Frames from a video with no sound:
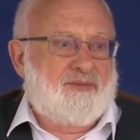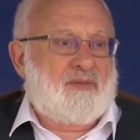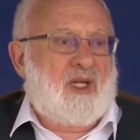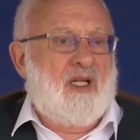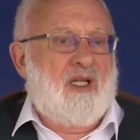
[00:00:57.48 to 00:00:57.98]

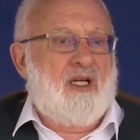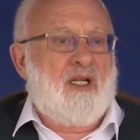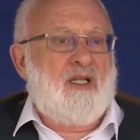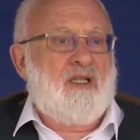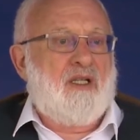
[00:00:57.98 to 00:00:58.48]
mean,
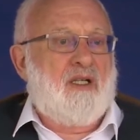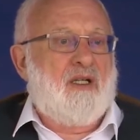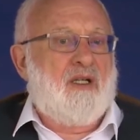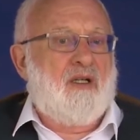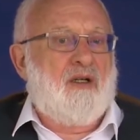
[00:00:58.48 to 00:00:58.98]
only your
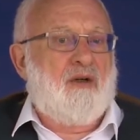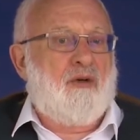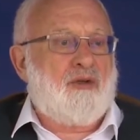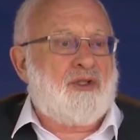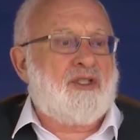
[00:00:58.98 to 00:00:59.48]
vessel.
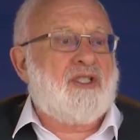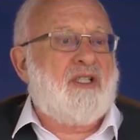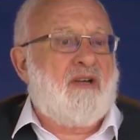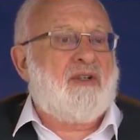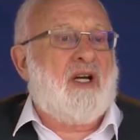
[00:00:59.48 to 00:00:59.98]
Uh,
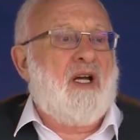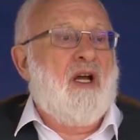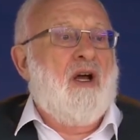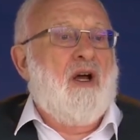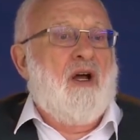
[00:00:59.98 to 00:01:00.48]

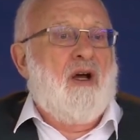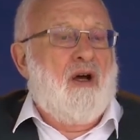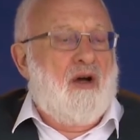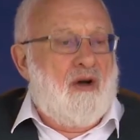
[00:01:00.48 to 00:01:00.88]
so